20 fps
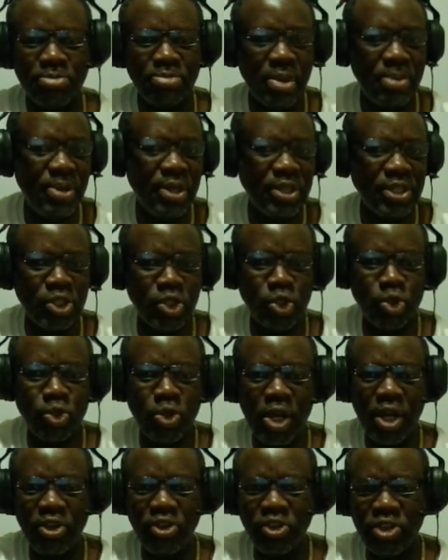Maybe it's a
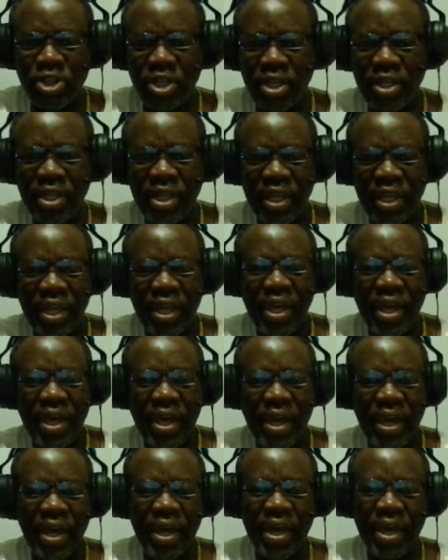strategy,
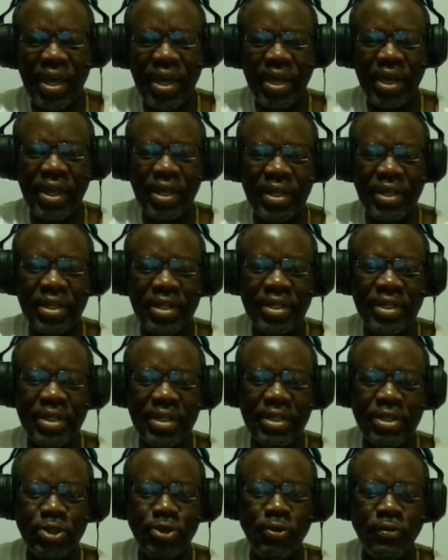and
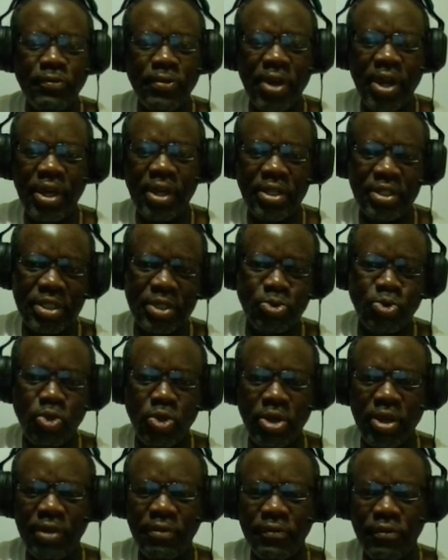so far it's
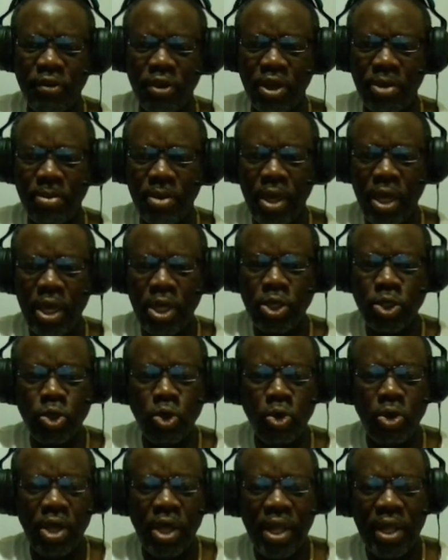working for him.
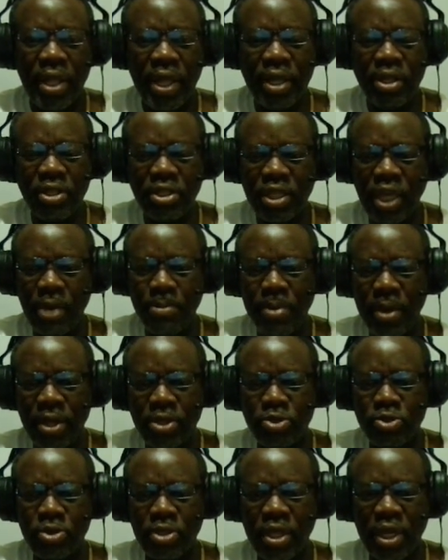So let us get back
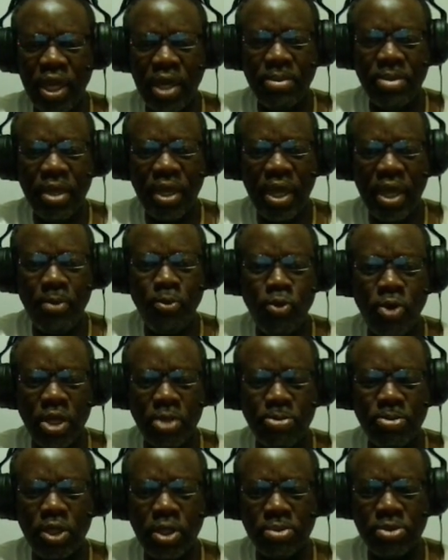to the game. The game went
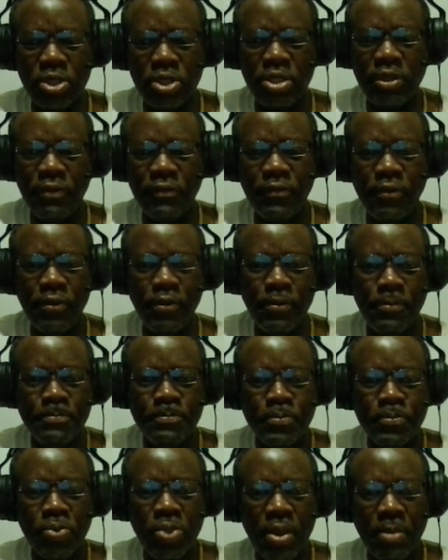bishop to c4,
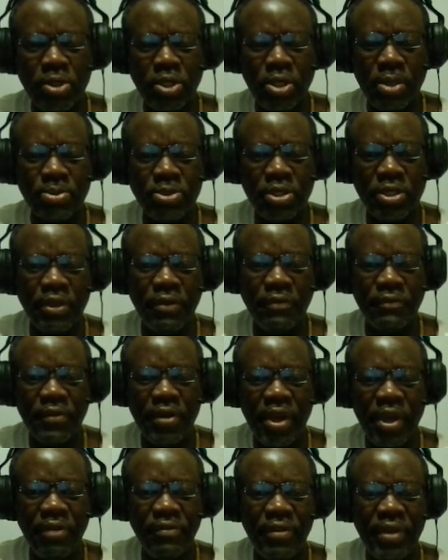bishop to
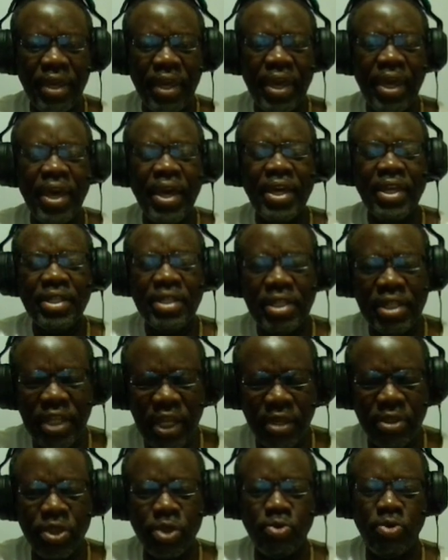c5,
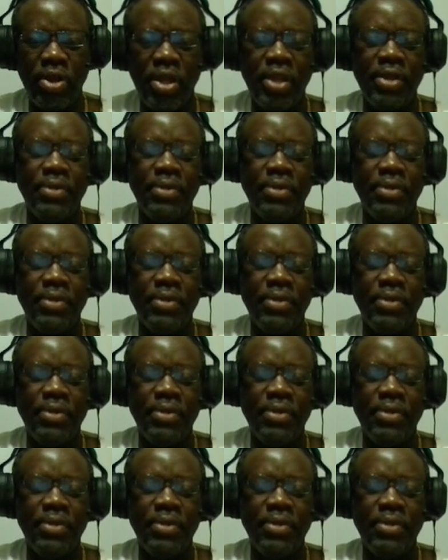d3.